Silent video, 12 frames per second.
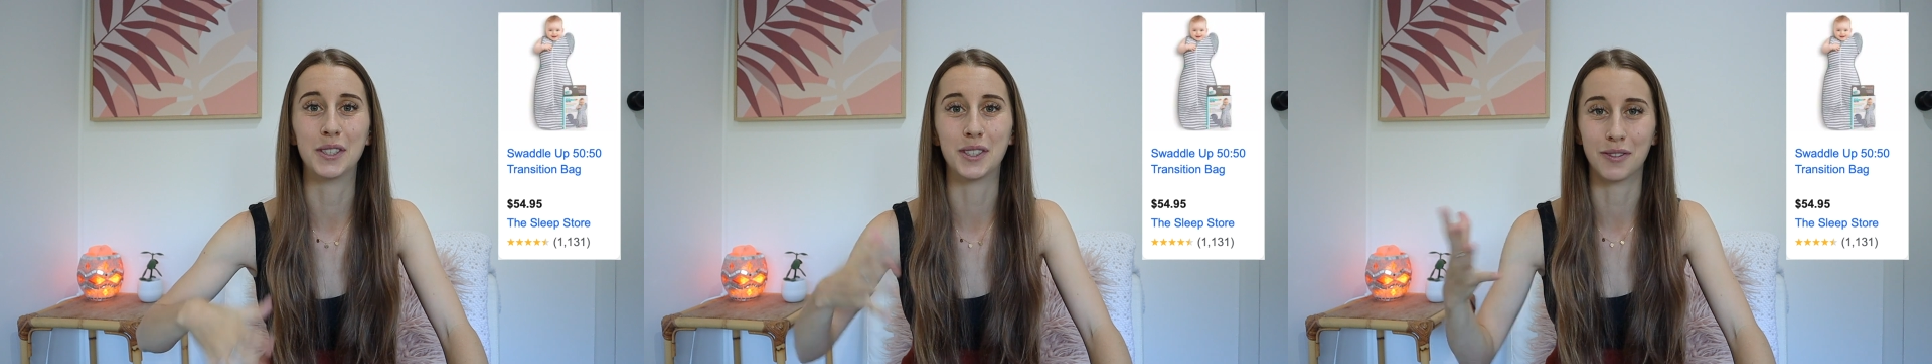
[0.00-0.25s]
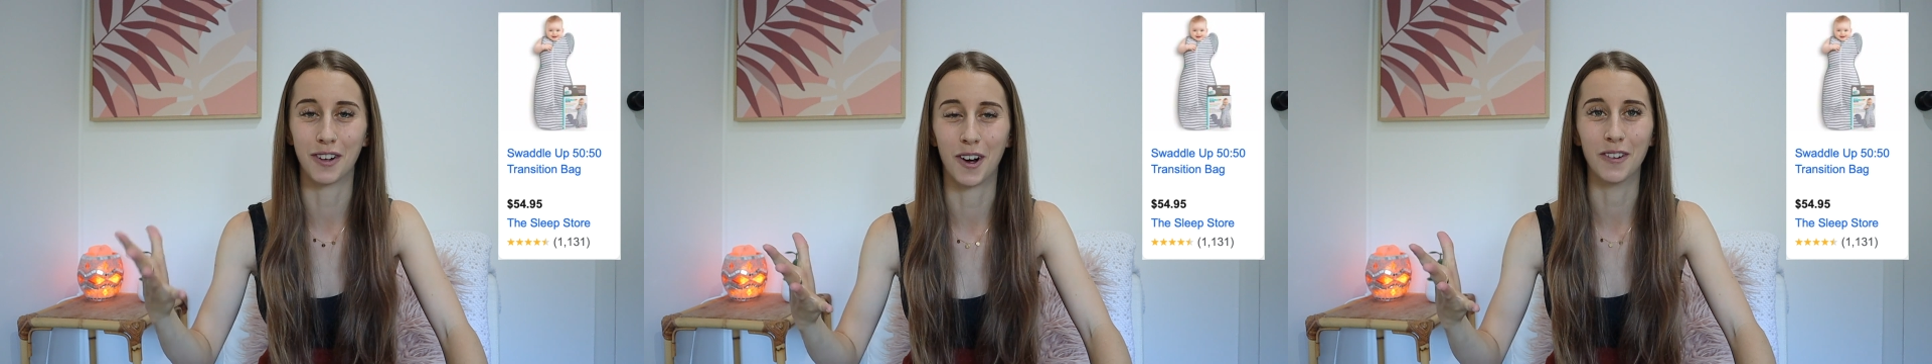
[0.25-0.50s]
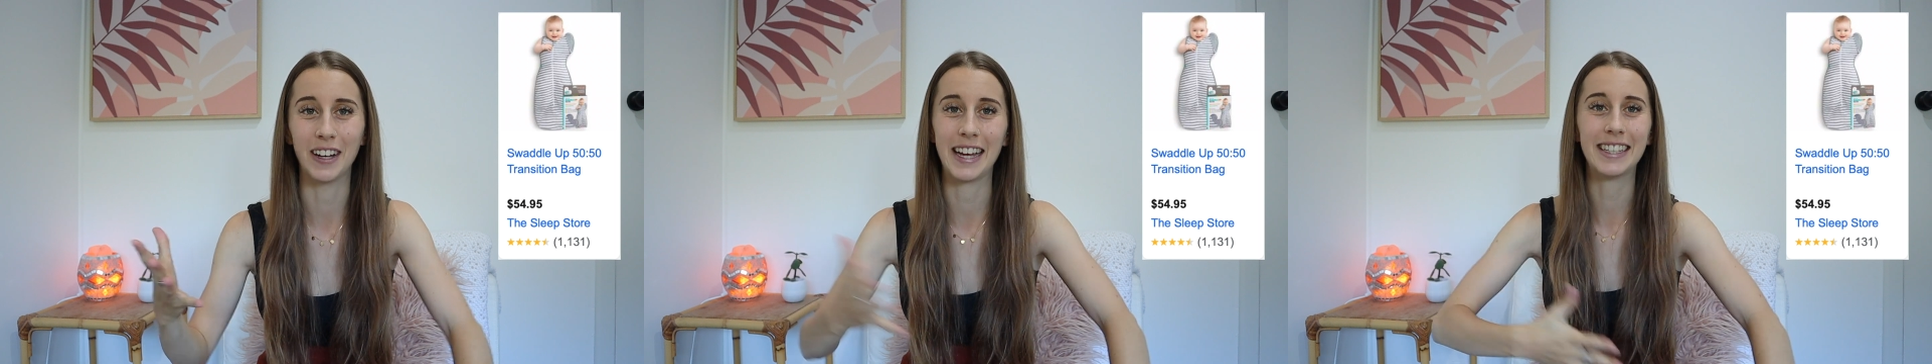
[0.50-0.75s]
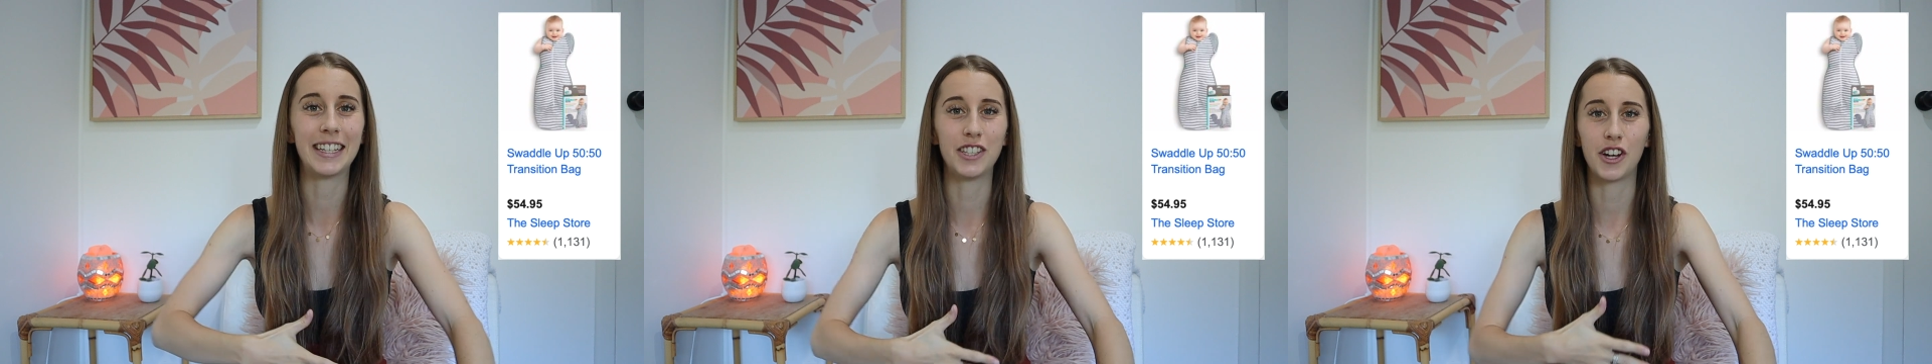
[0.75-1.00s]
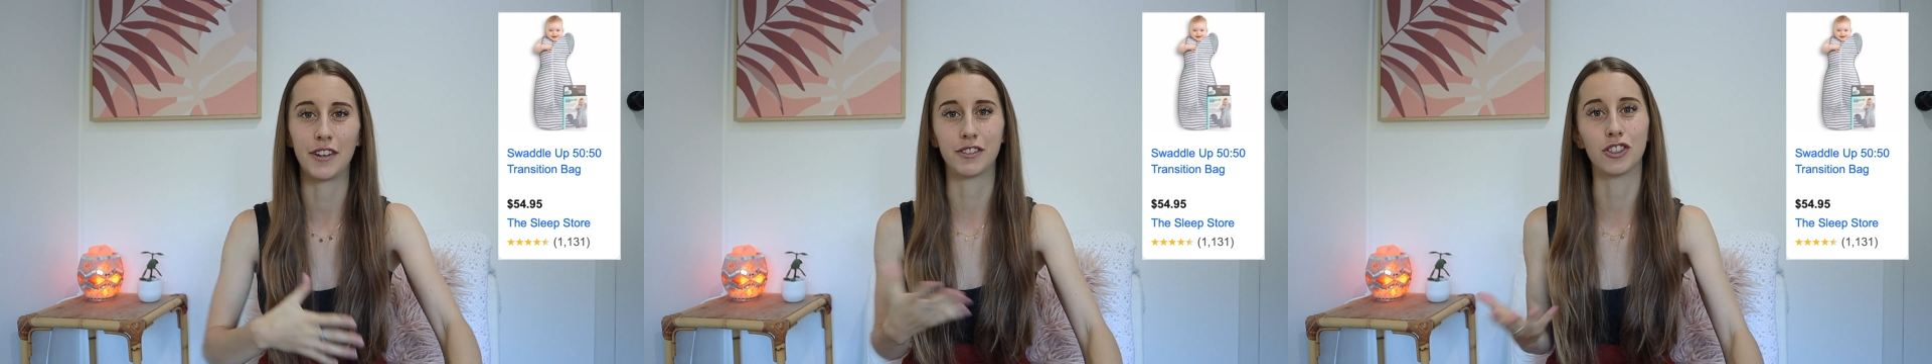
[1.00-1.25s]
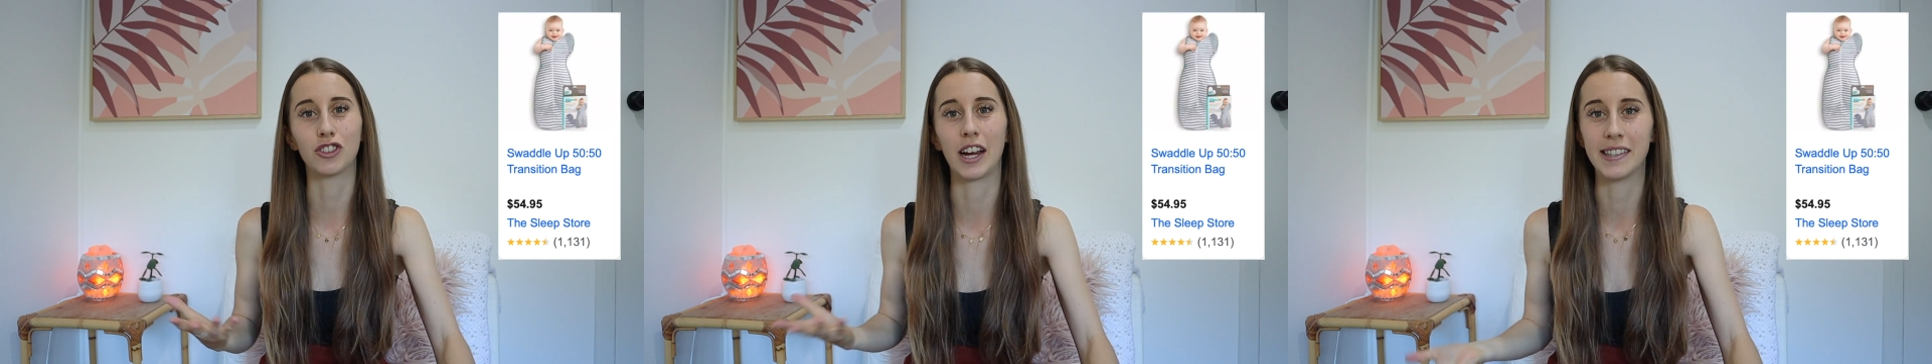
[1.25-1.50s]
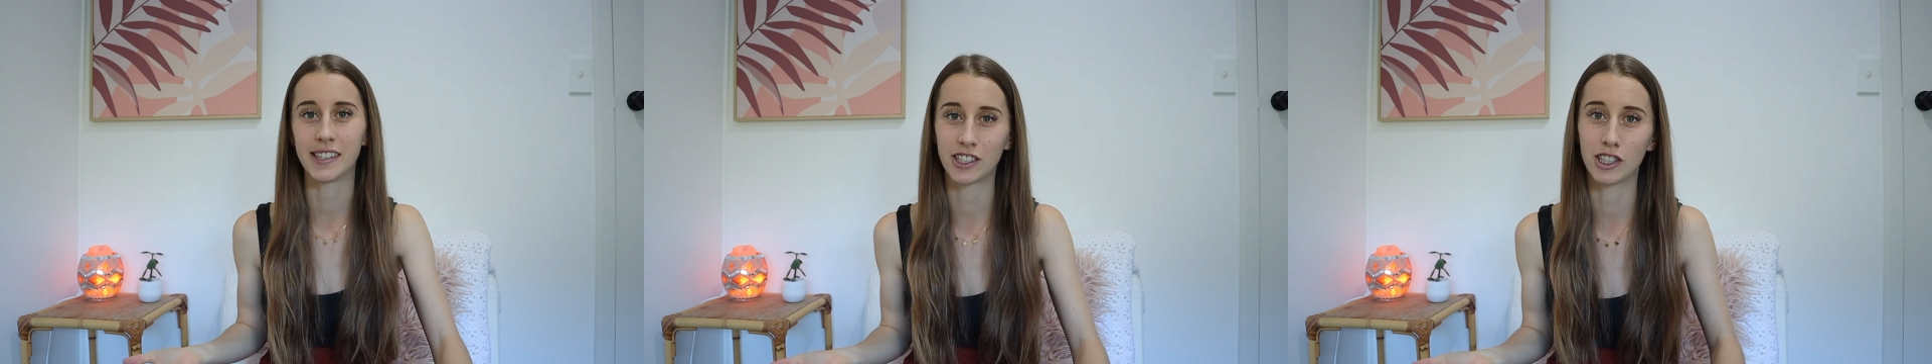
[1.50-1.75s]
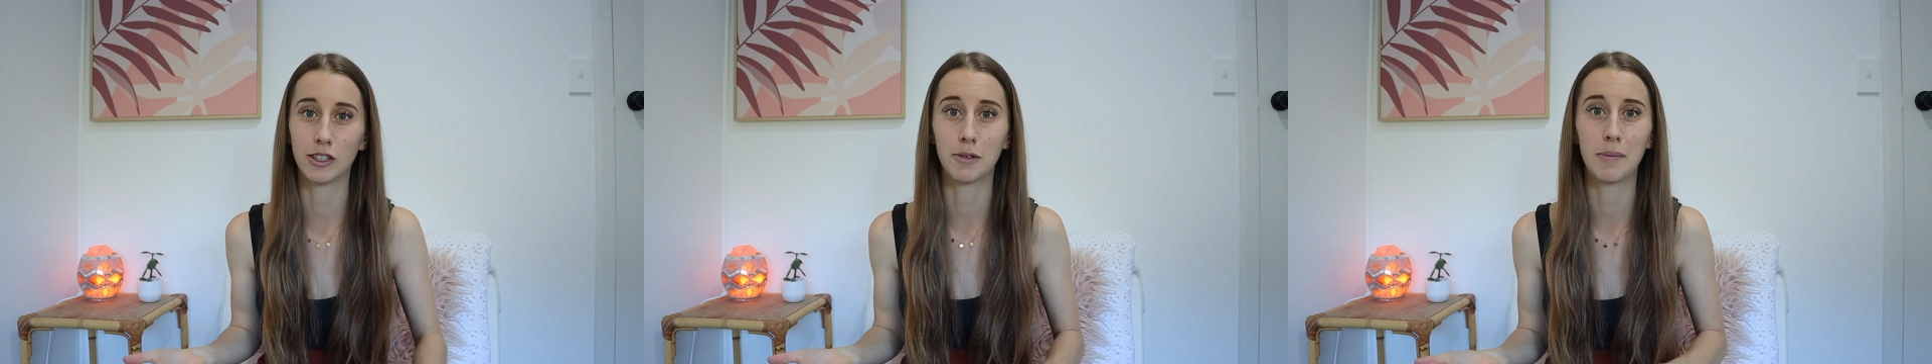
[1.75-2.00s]
to roll, and then you have to
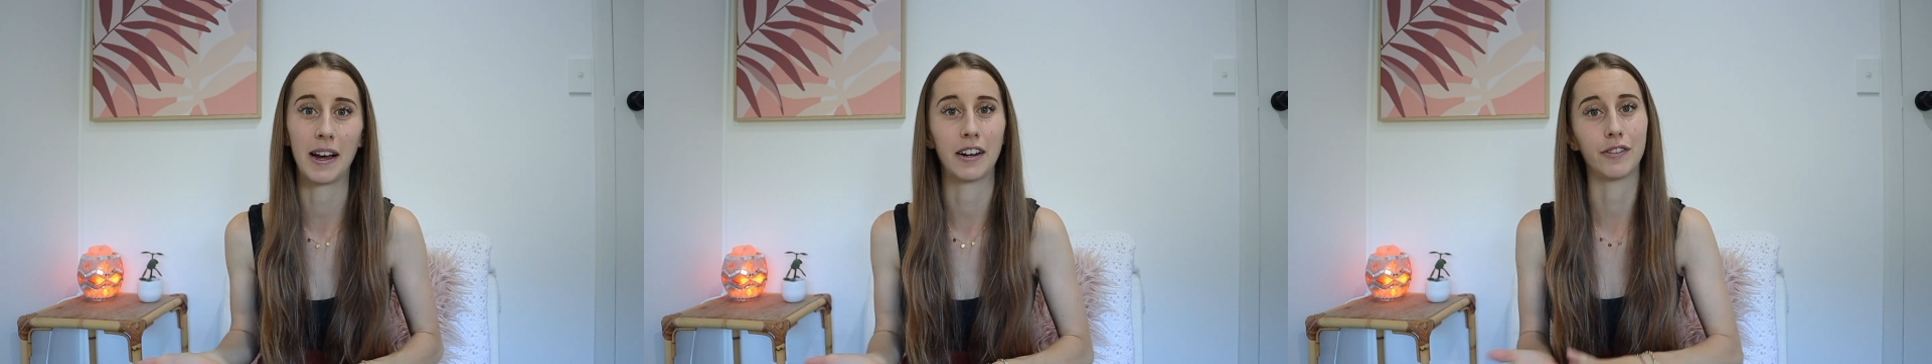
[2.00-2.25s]
transition them out